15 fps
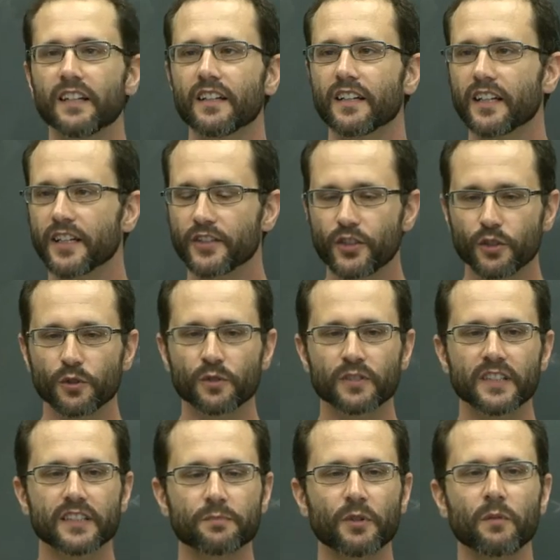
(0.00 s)
uh, dude,
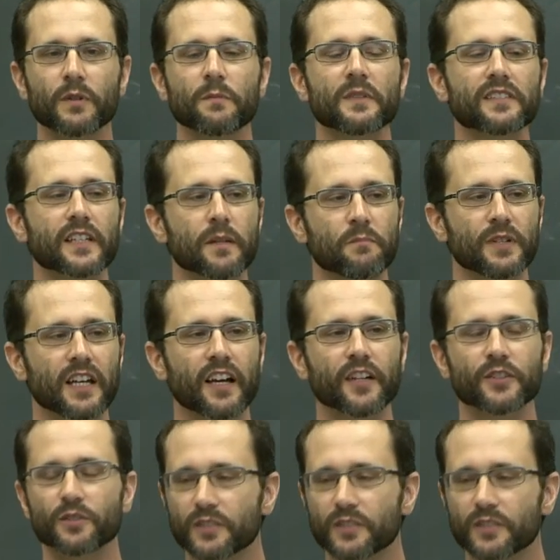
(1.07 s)
this problem is NP-hard.